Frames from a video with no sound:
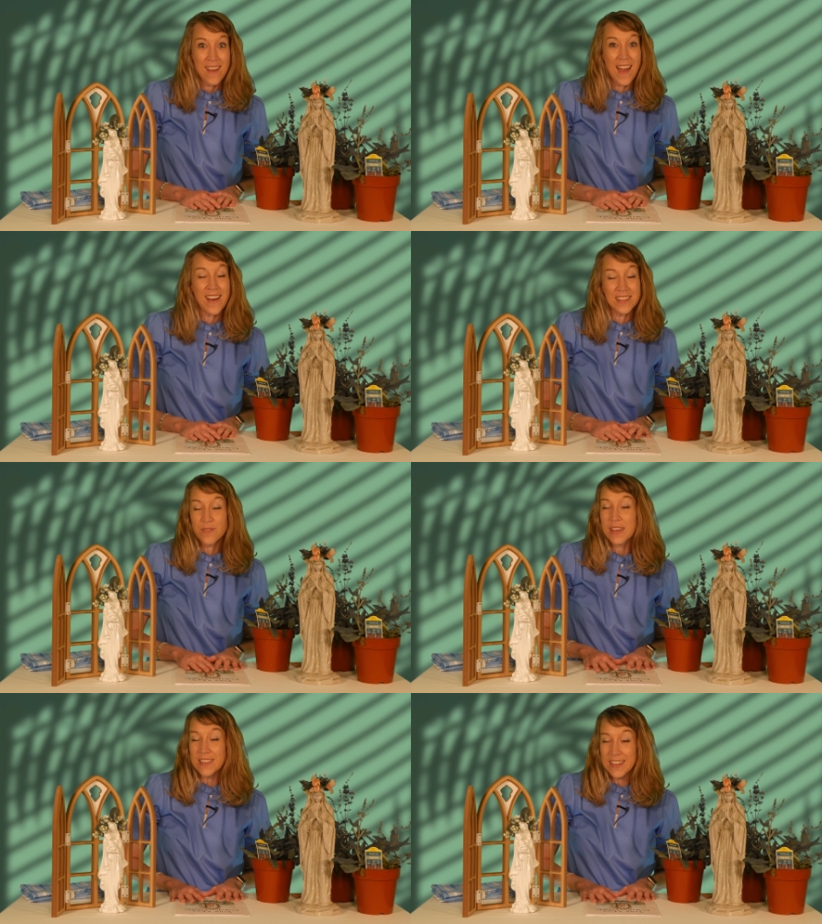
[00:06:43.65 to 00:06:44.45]
at
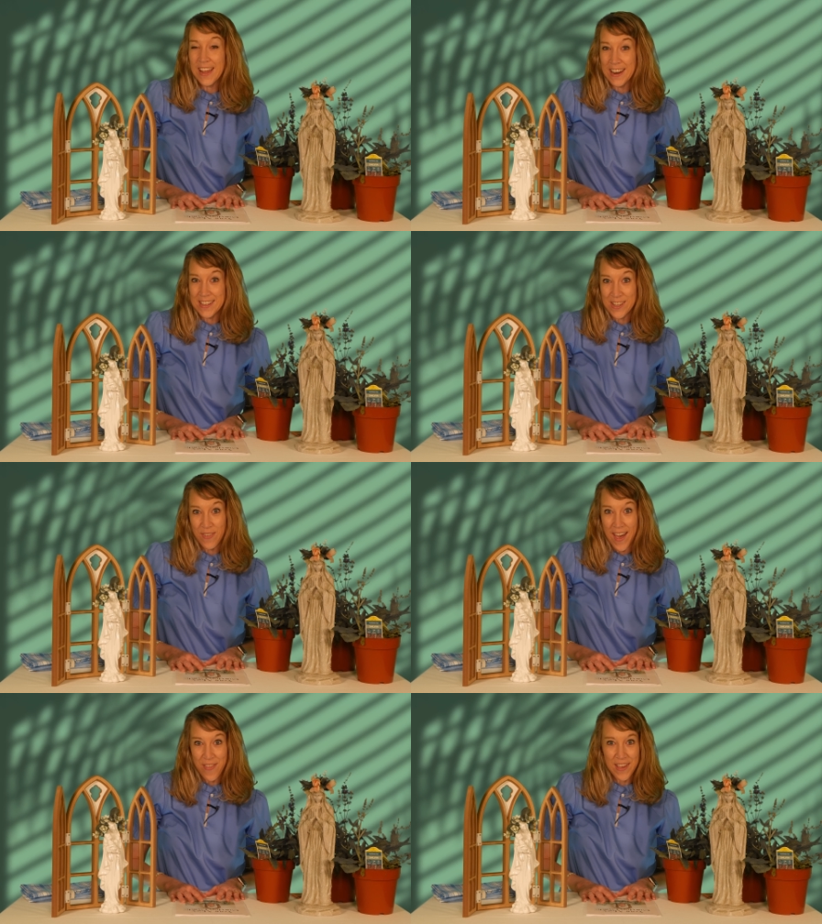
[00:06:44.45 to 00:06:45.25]
Living Lit at SF
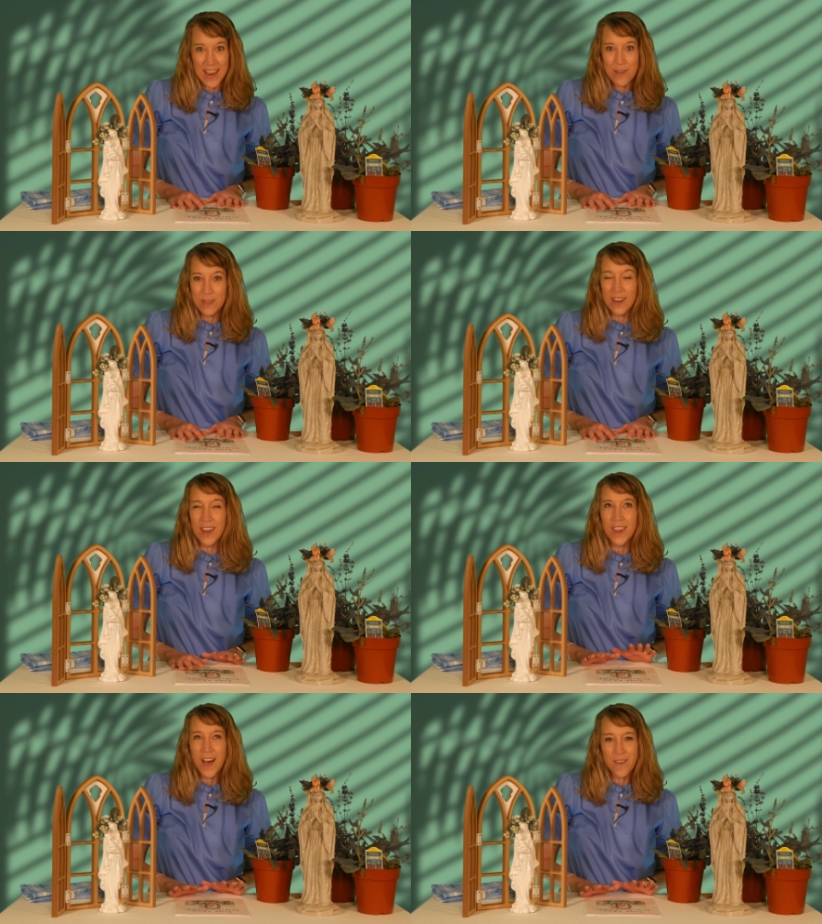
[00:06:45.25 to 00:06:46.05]
Catholic, and I would
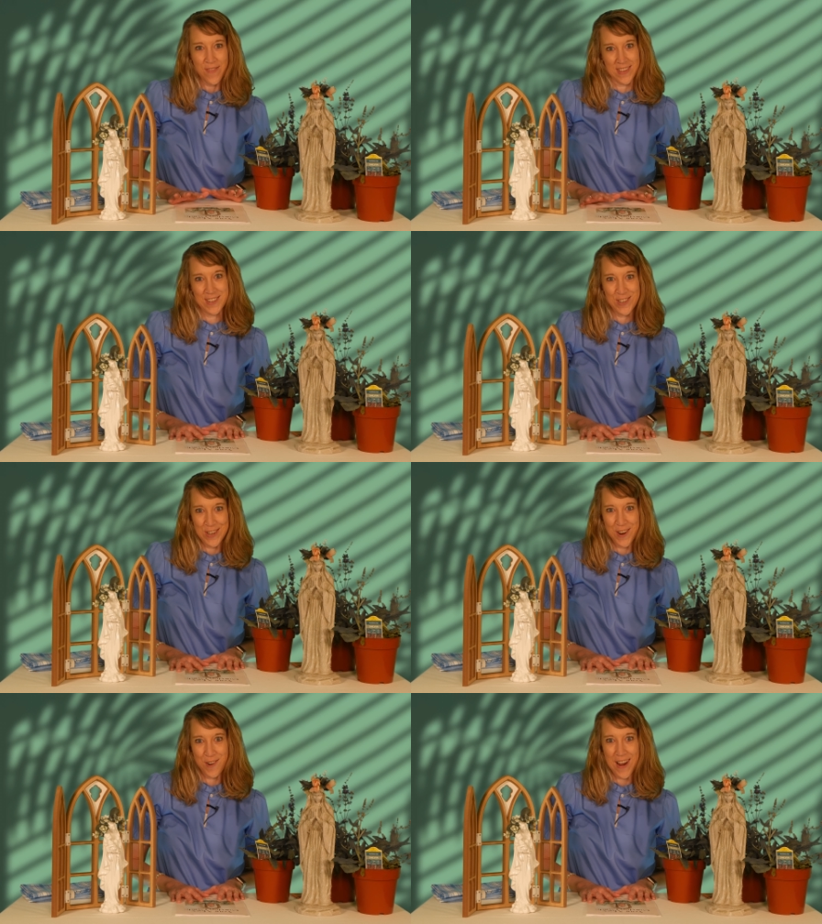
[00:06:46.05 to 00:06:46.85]
love to
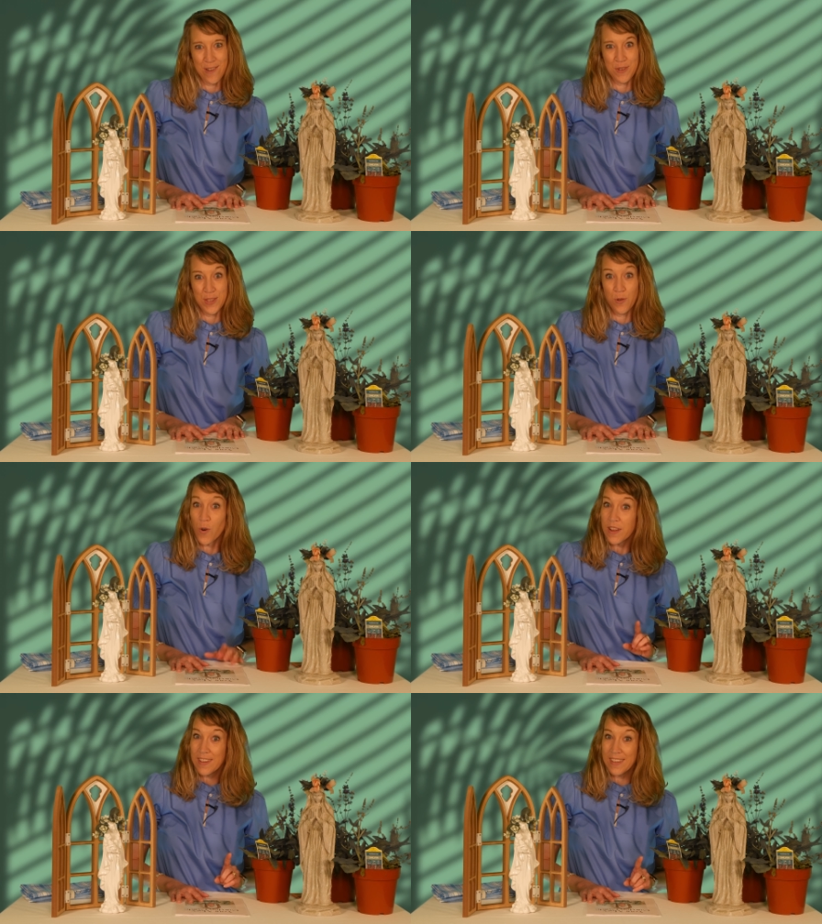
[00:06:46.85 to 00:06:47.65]
share a crown with you.
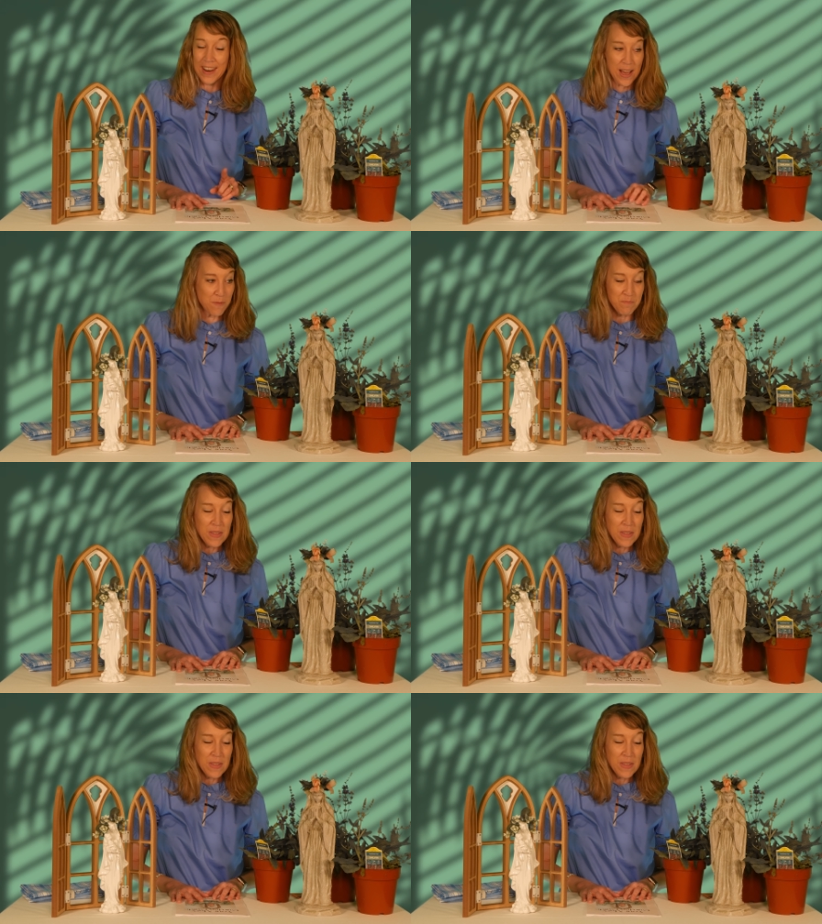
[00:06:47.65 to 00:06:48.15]
Or you can um,